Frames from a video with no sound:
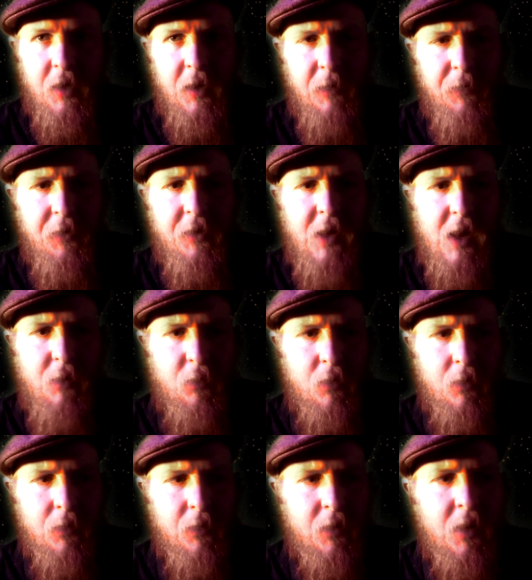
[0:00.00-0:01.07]
have the die
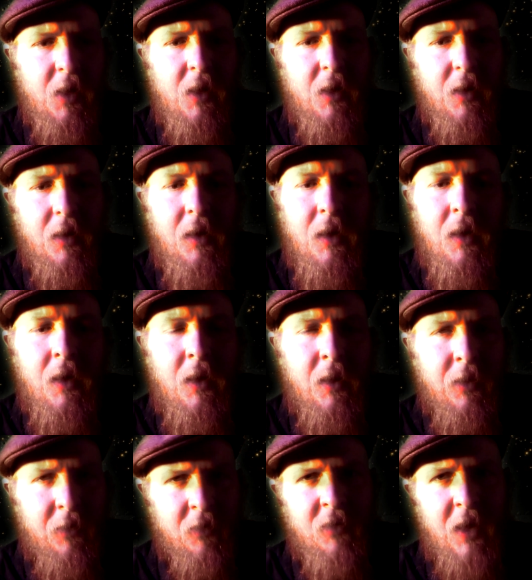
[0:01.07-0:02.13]
roller.
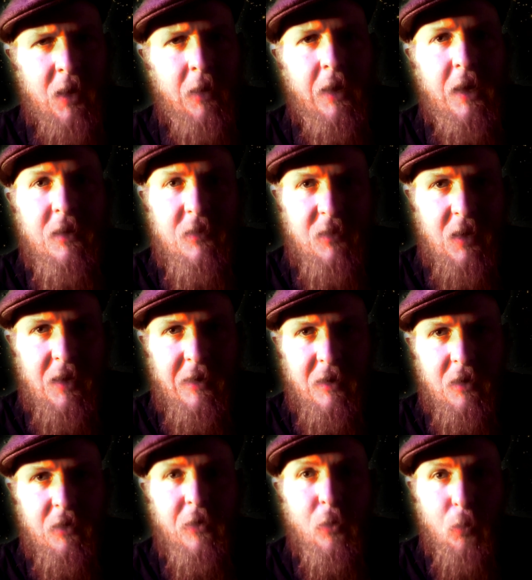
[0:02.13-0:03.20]
There's not a lot standing
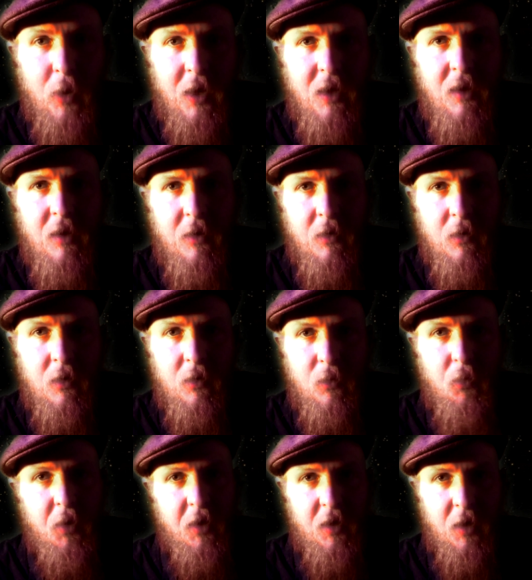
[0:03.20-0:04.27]
in your way here
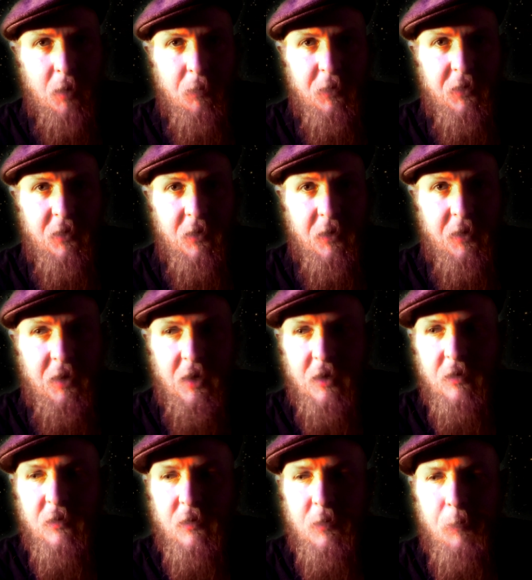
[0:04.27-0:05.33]
when it comes to the
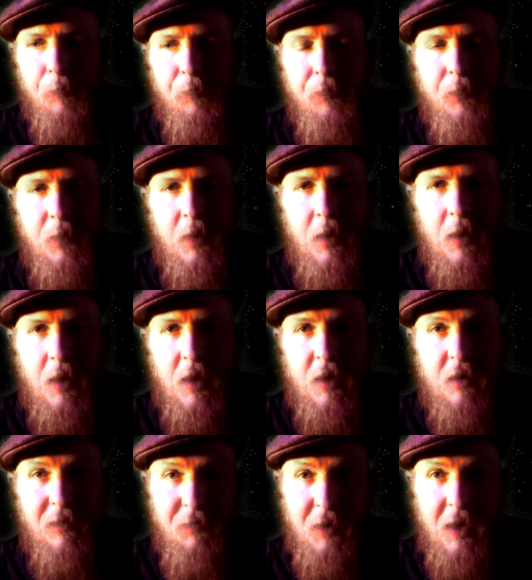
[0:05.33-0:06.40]
dice. And
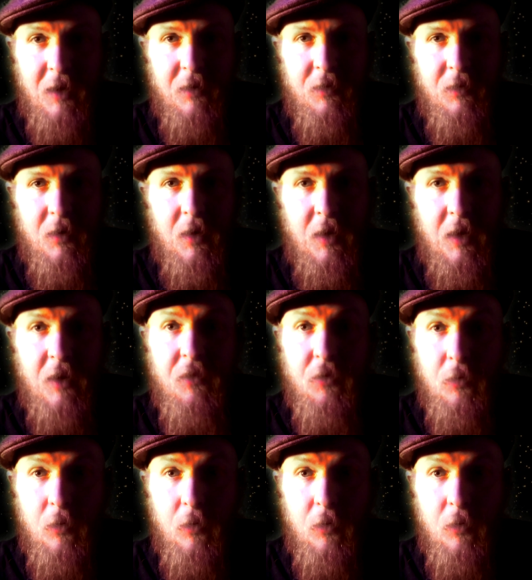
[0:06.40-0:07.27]
in fact, as you're